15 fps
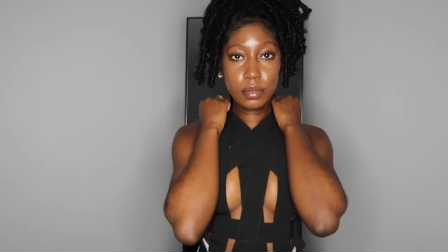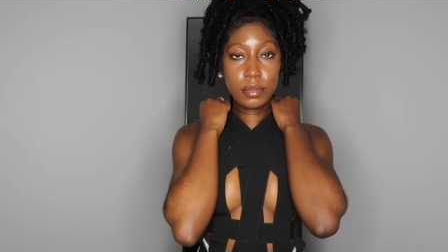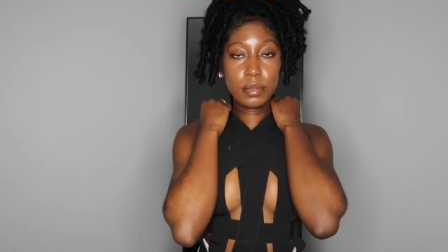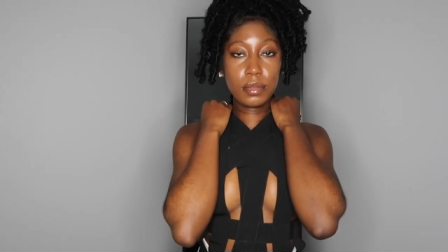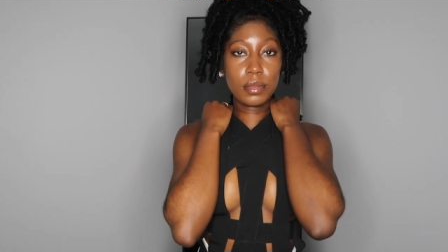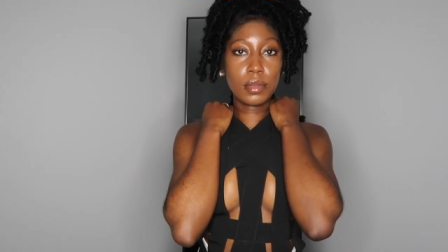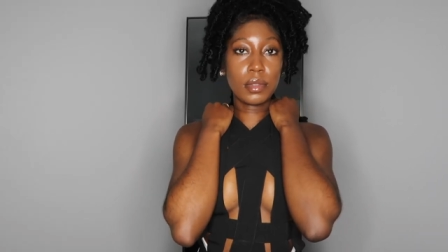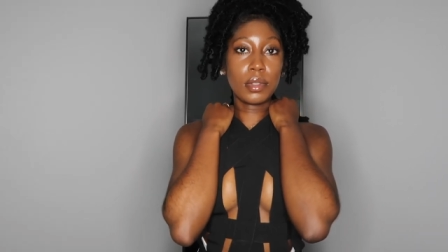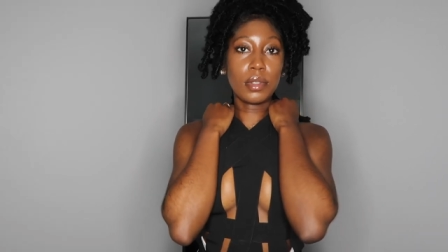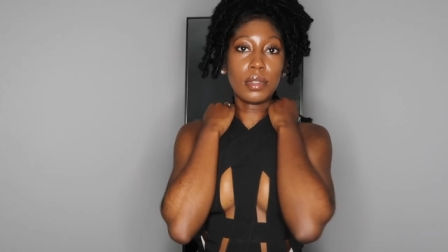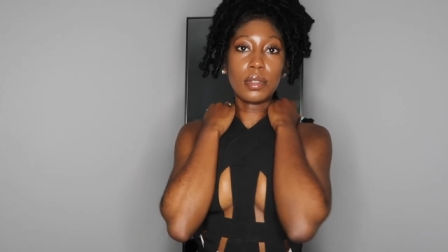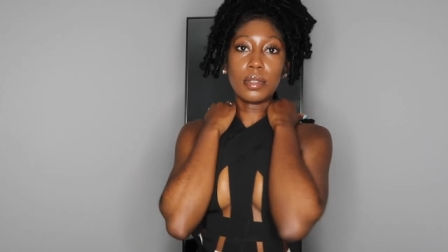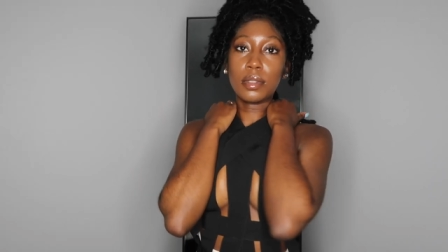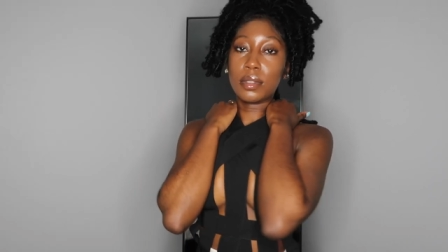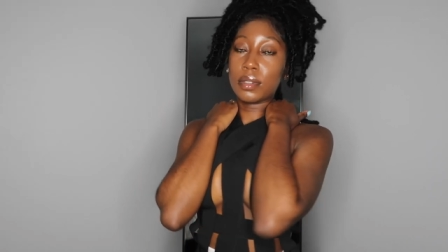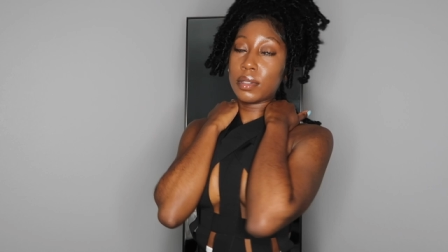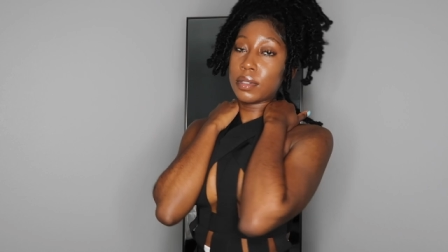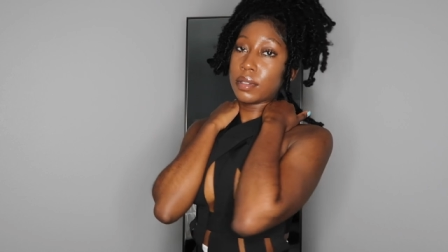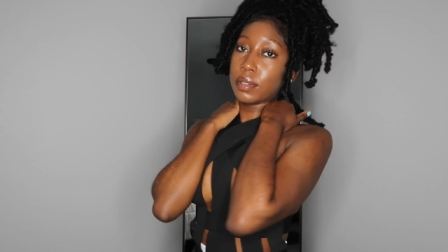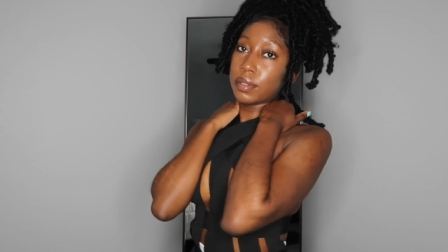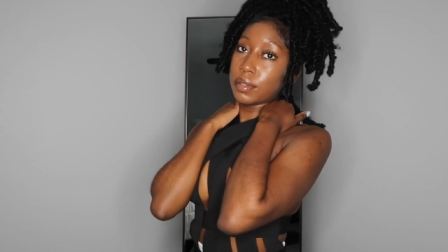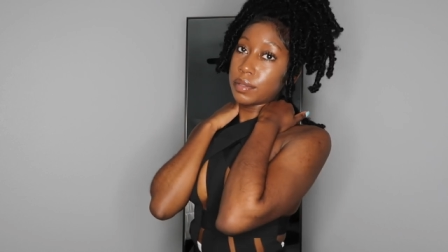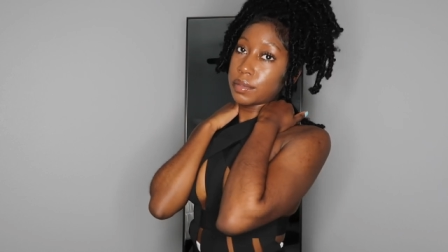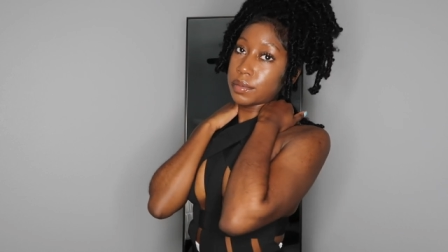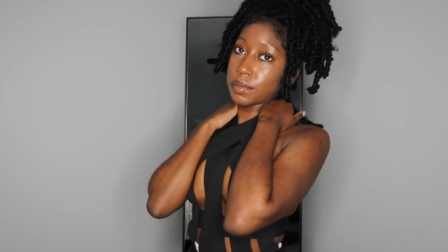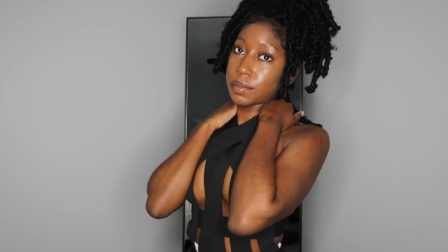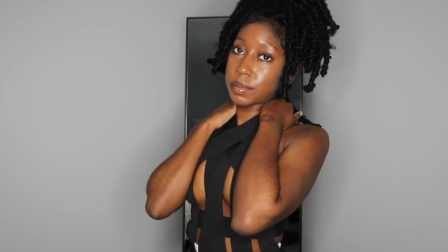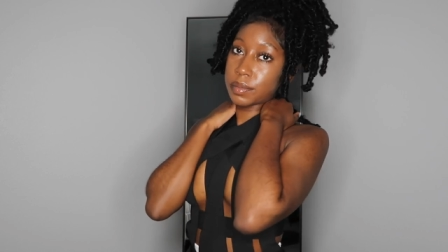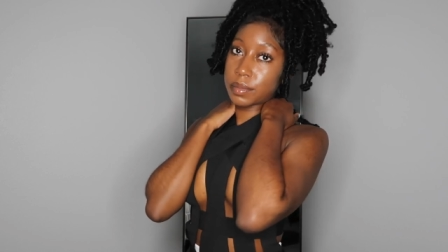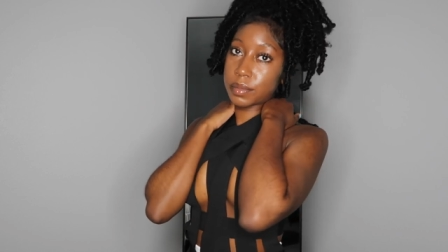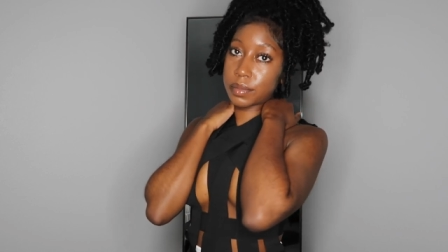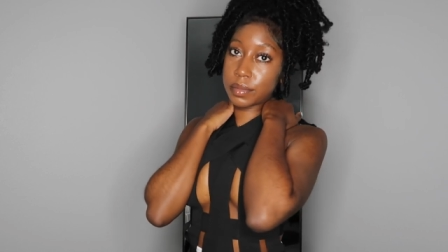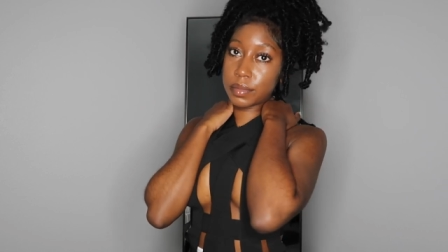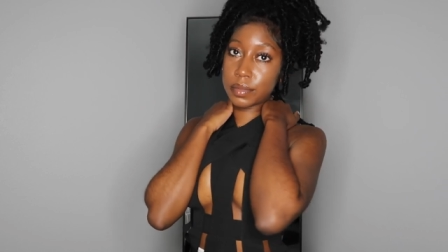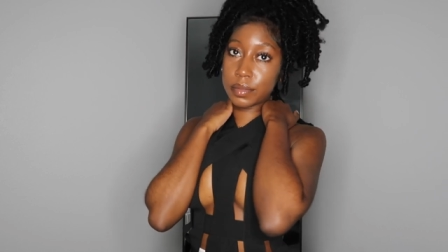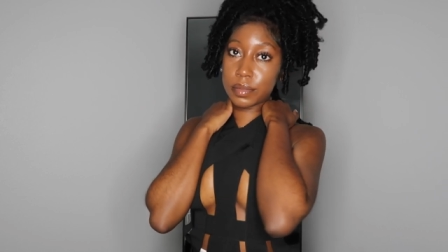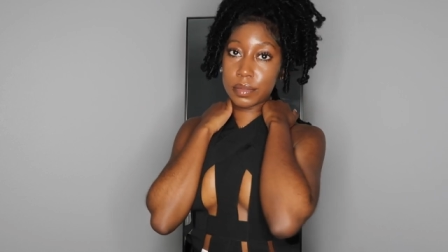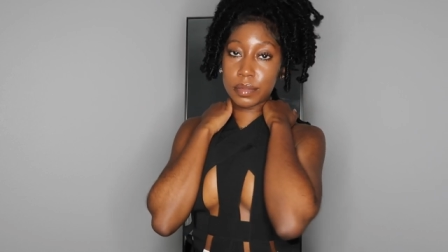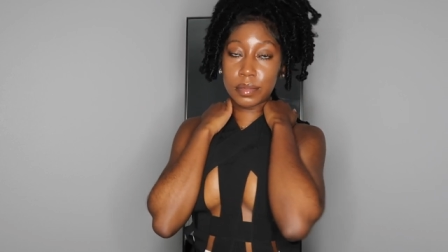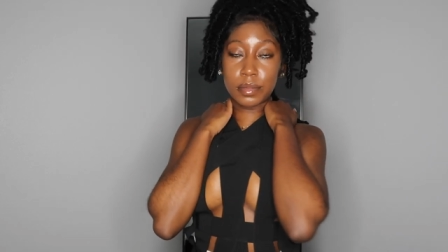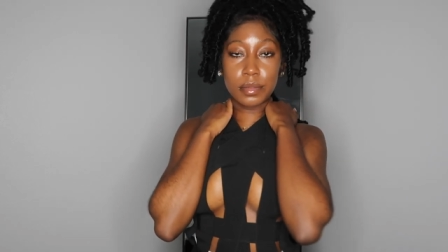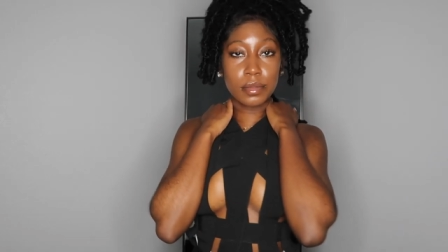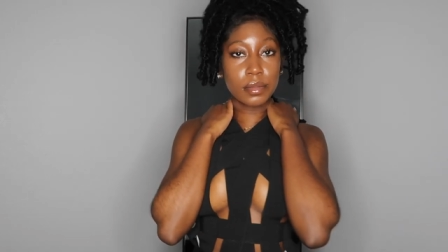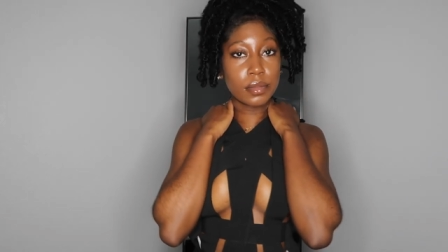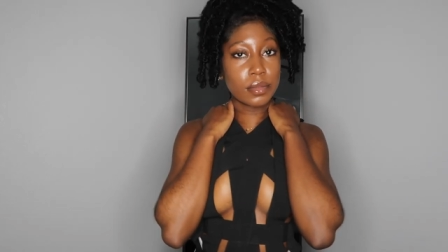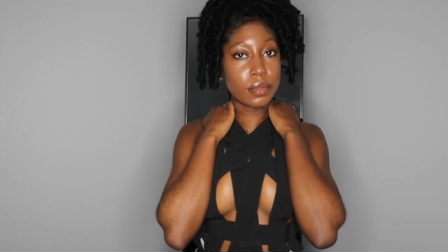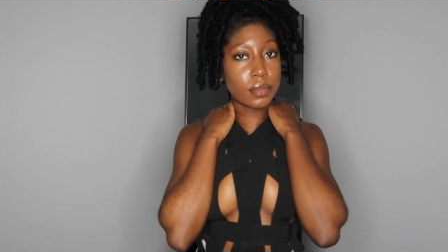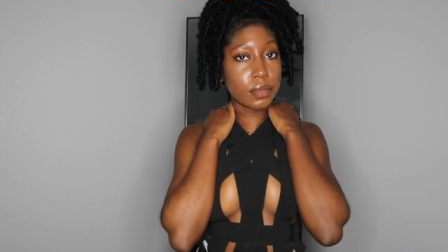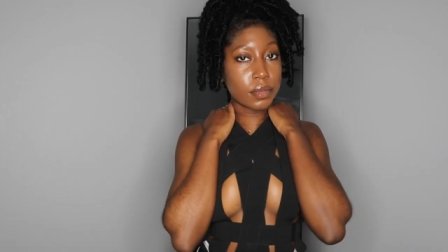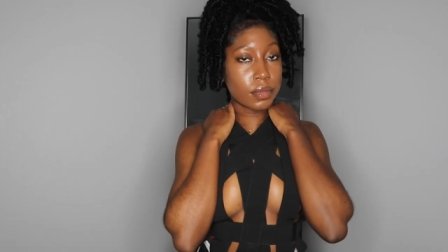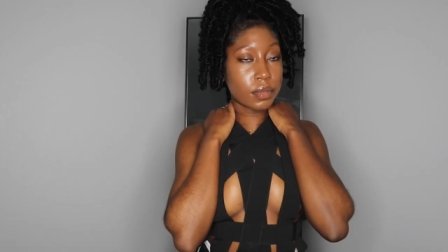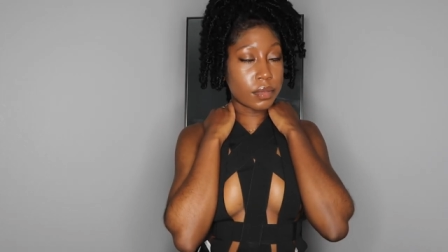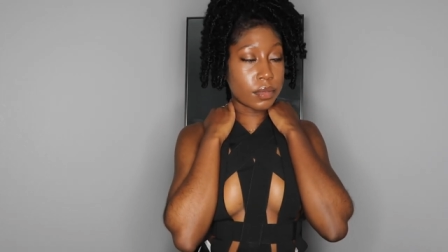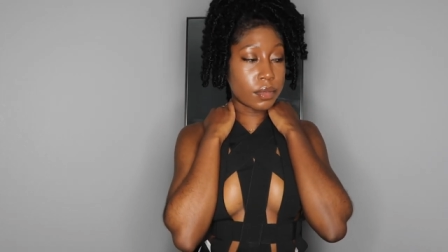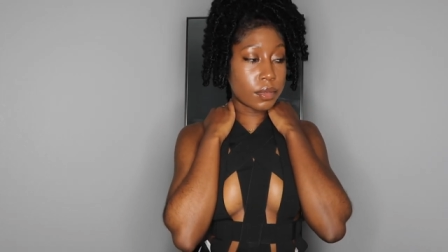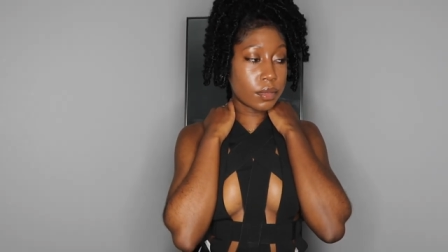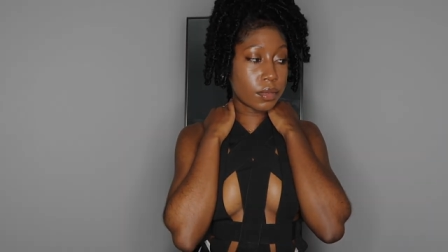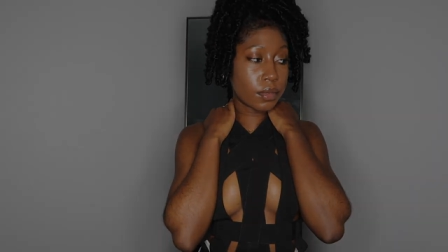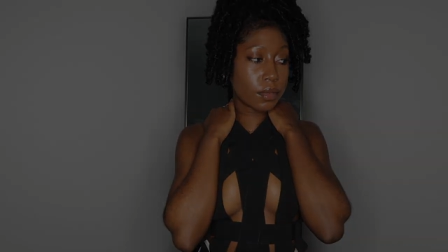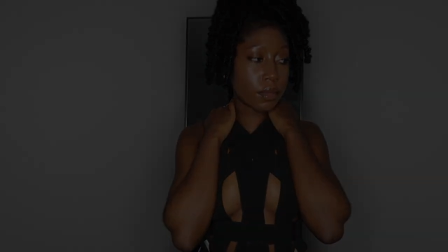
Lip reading: So don't be tired, be quiet, no inquiring, yo. I know your angle.